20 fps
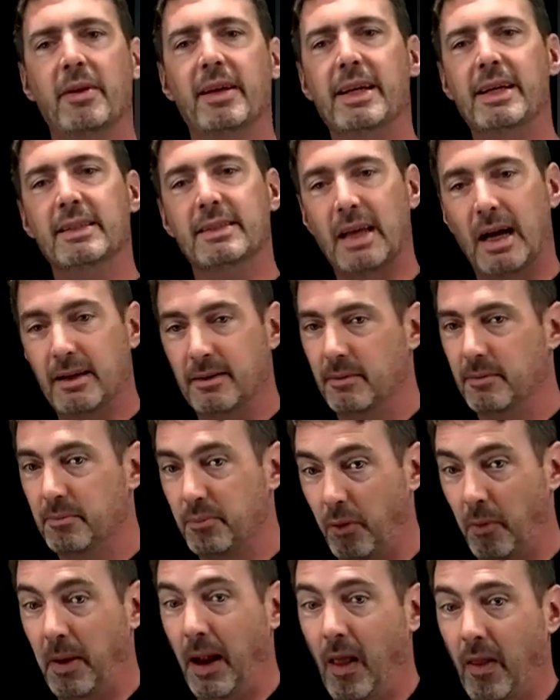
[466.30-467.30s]
is
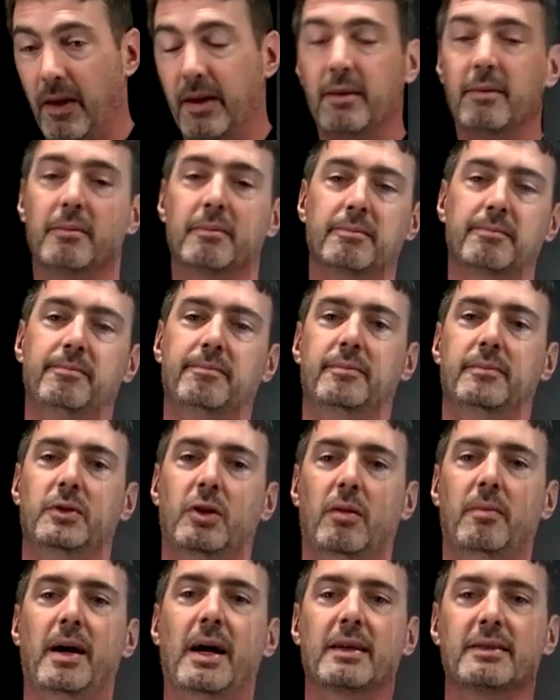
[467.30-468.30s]
propellant, total
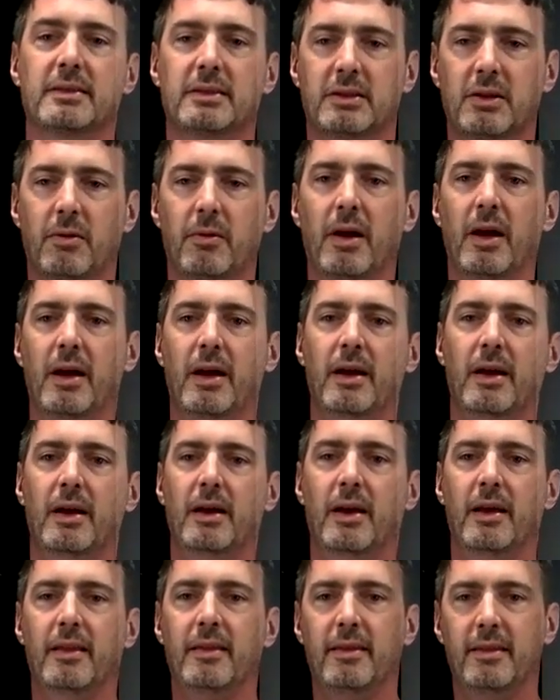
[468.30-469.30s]
mass. So
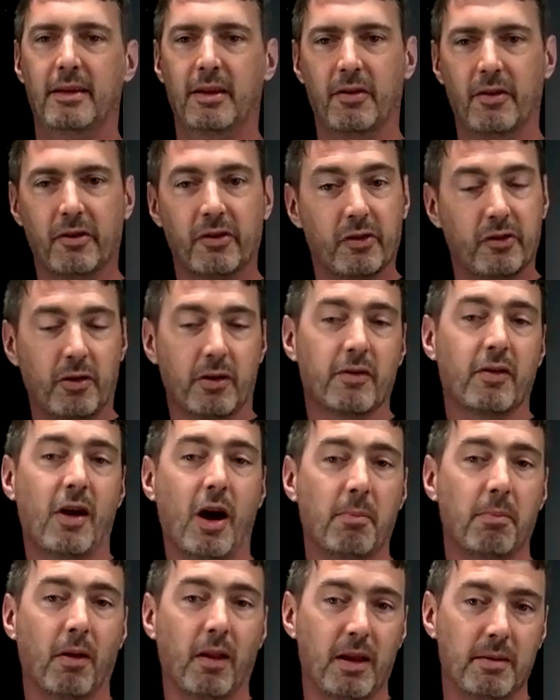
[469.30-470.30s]
there's a sort of an
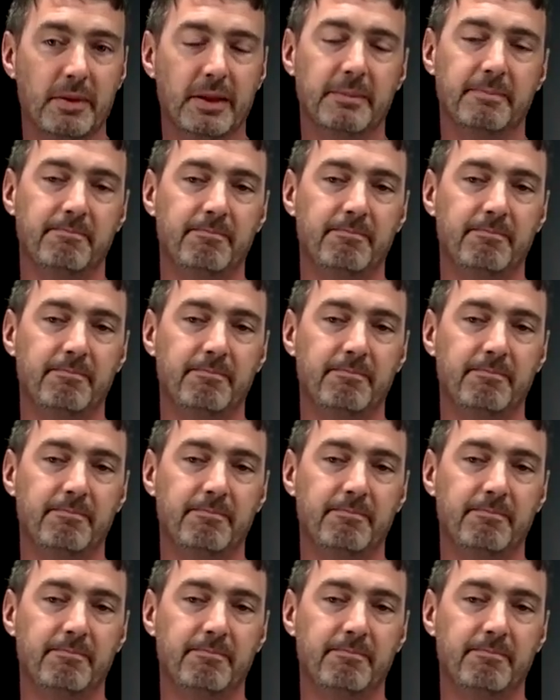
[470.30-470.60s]
upper limit.